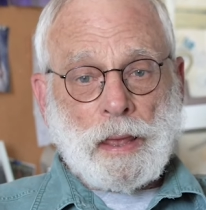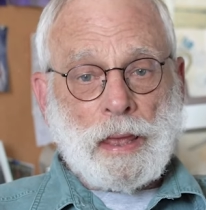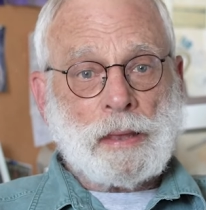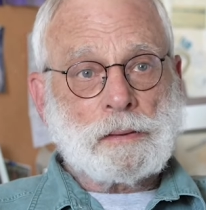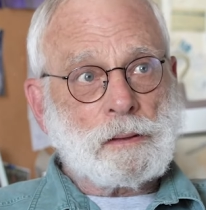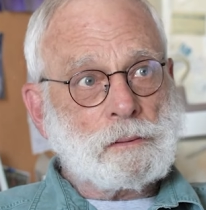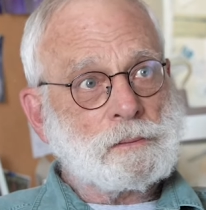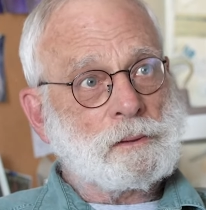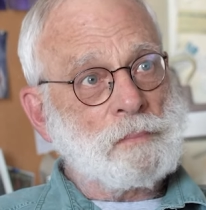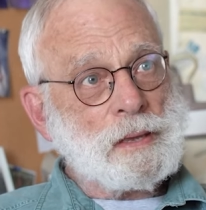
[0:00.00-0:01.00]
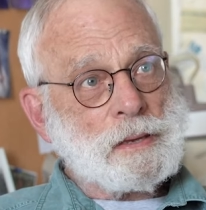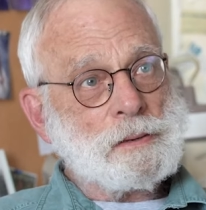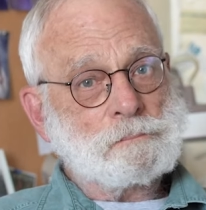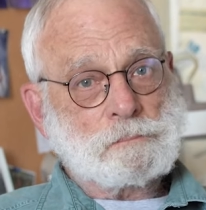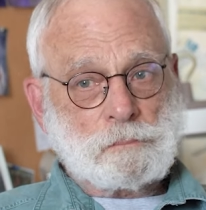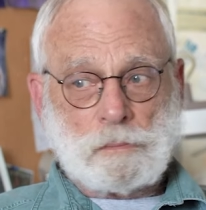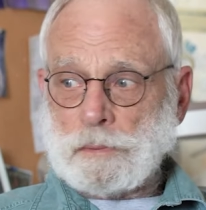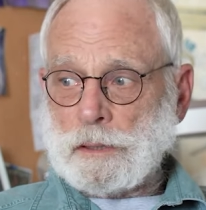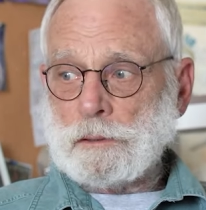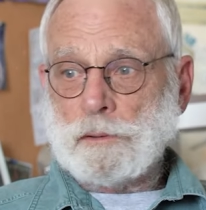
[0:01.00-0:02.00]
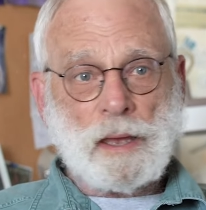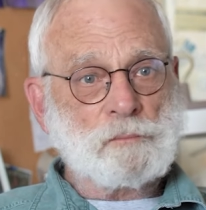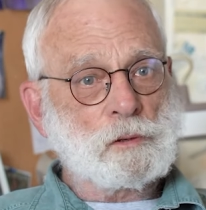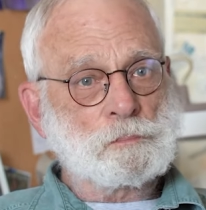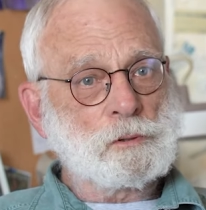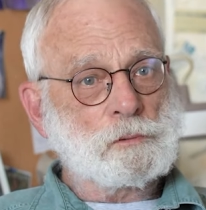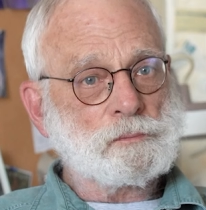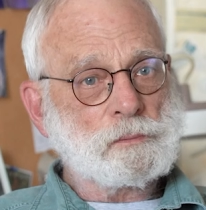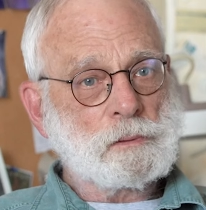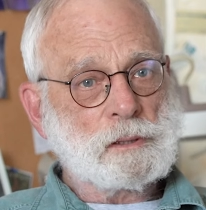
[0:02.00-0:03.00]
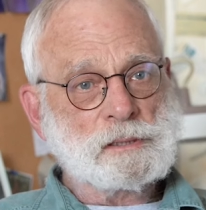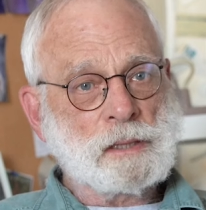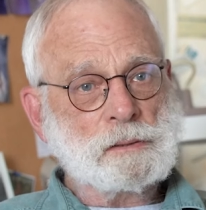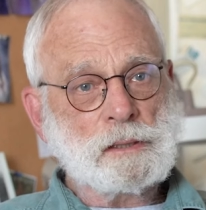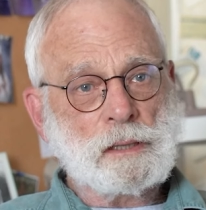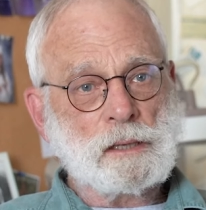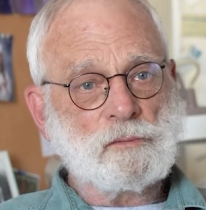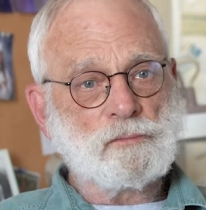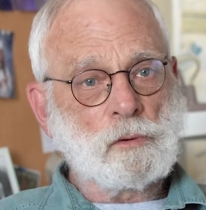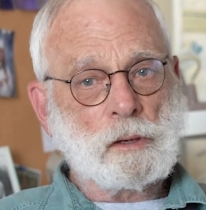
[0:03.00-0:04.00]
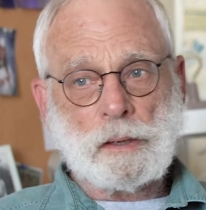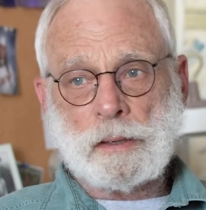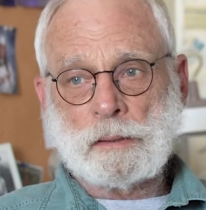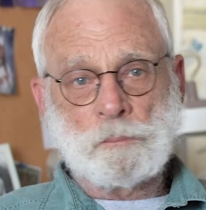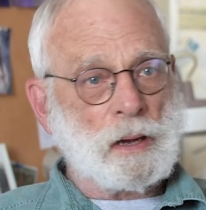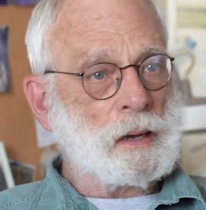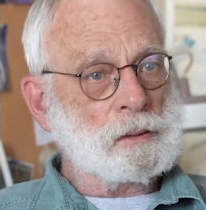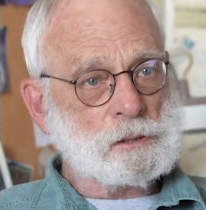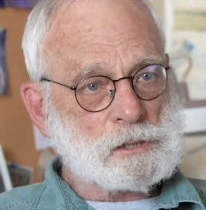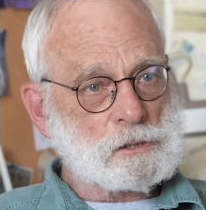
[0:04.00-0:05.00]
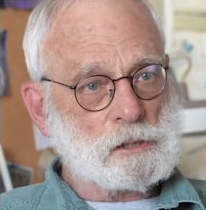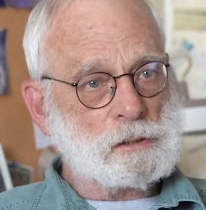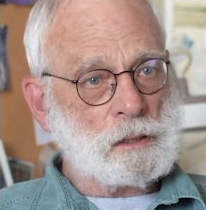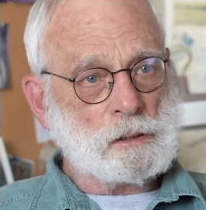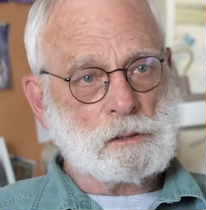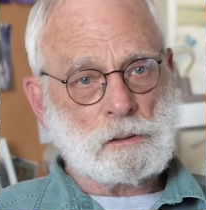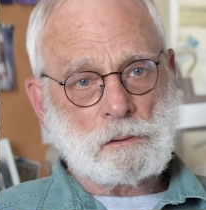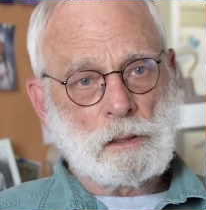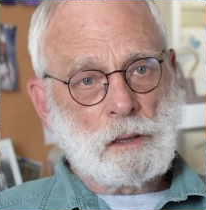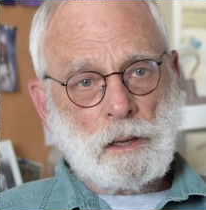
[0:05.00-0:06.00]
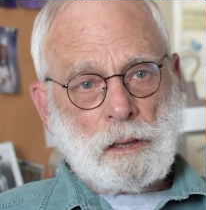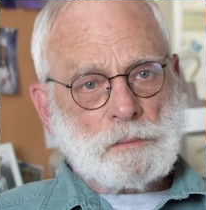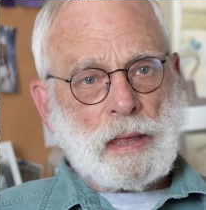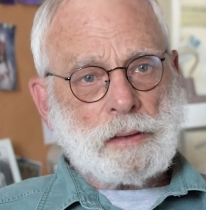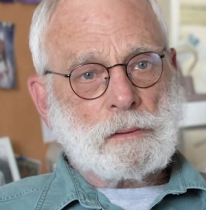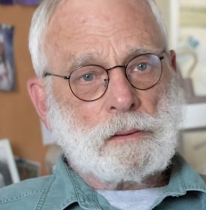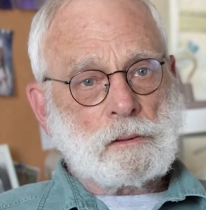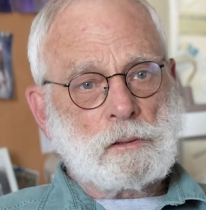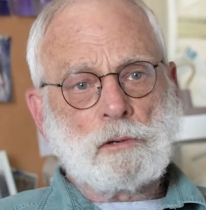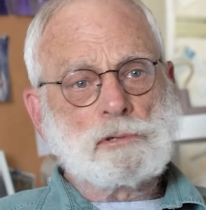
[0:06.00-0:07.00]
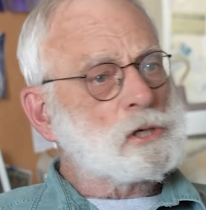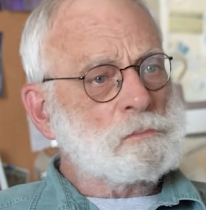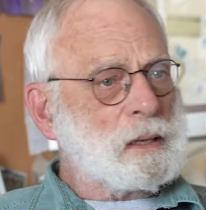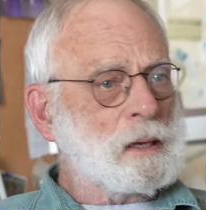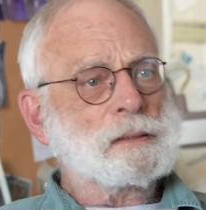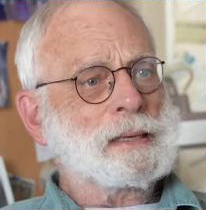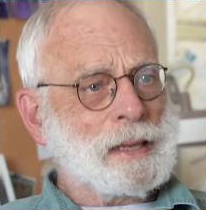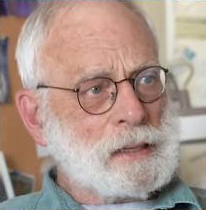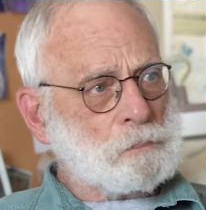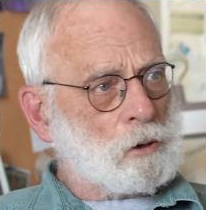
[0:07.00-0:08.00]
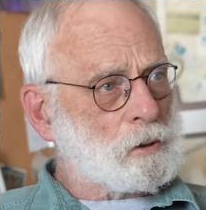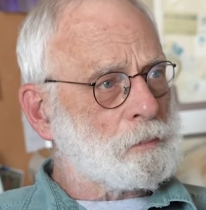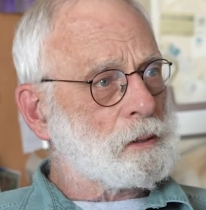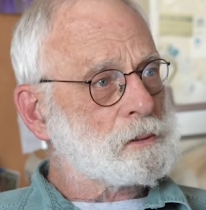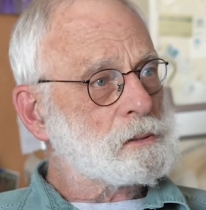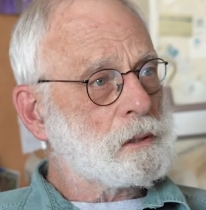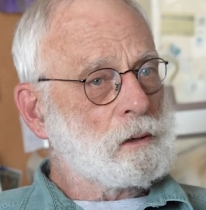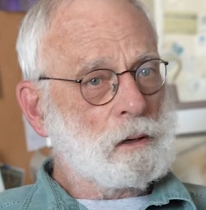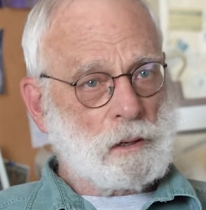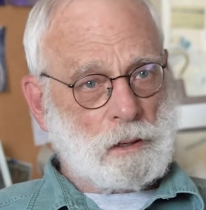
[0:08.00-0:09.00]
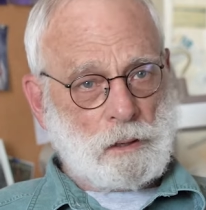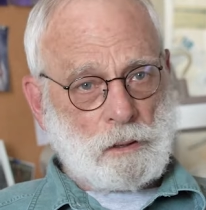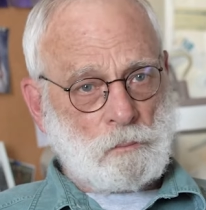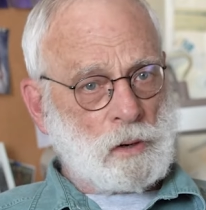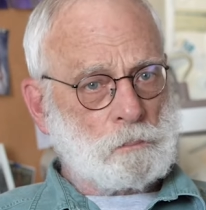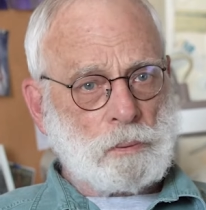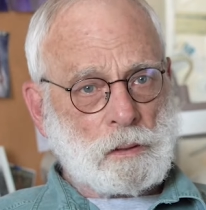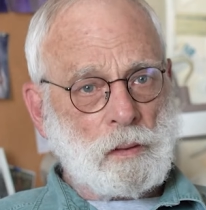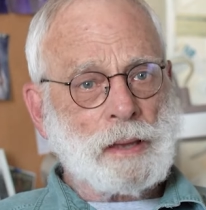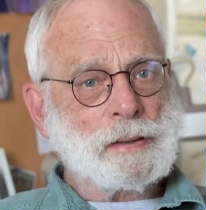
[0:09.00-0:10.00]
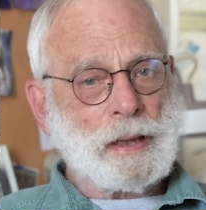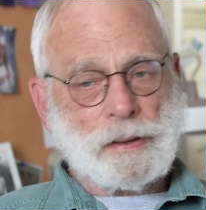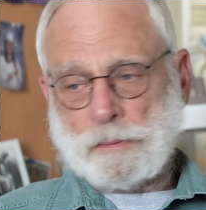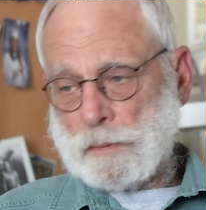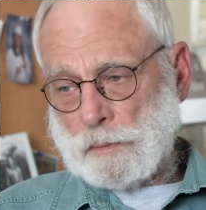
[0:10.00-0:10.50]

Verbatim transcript: And to me, well, here you have your proof. It's 1984, and the biologists are telling you that you shouldn't be hunting any polar bears. Where Clyde had